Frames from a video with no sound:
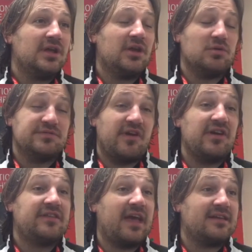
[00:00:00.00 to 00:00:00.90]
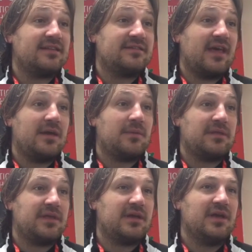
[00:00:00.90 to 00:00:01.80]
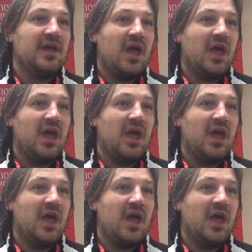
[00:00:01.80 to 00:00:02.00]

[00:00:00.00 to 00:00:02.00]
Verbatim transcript: You know, it was very tight at the time, and I think